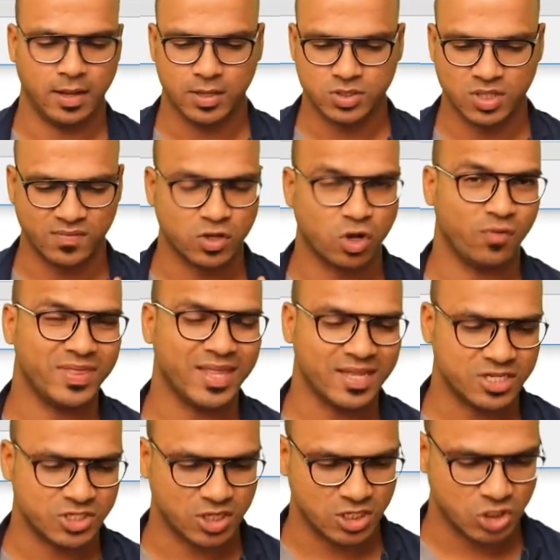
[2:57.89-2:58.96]
So I will go with that
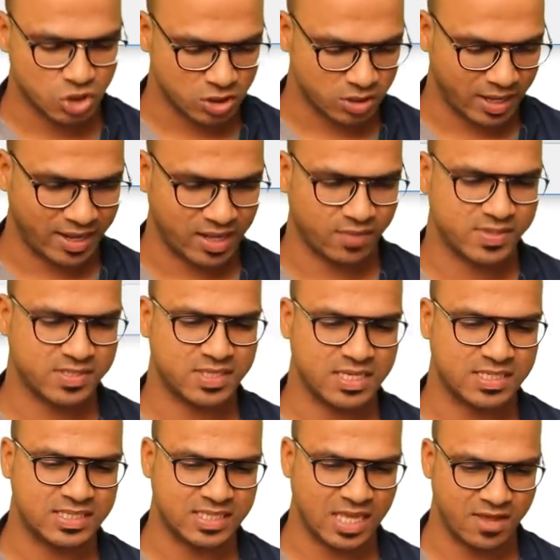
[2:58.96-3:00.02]
extension, and I will say
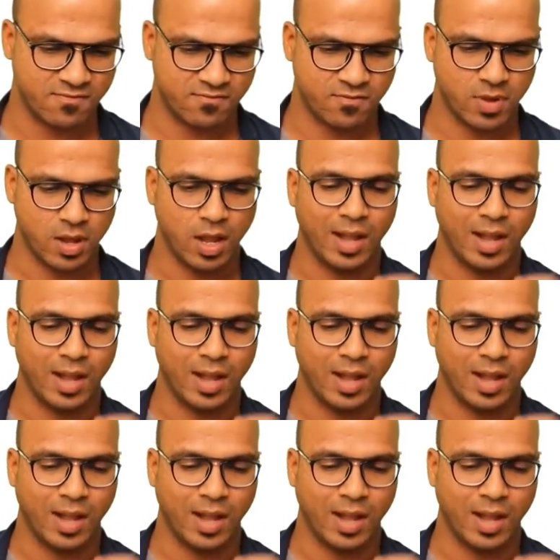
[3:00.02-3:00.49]
save.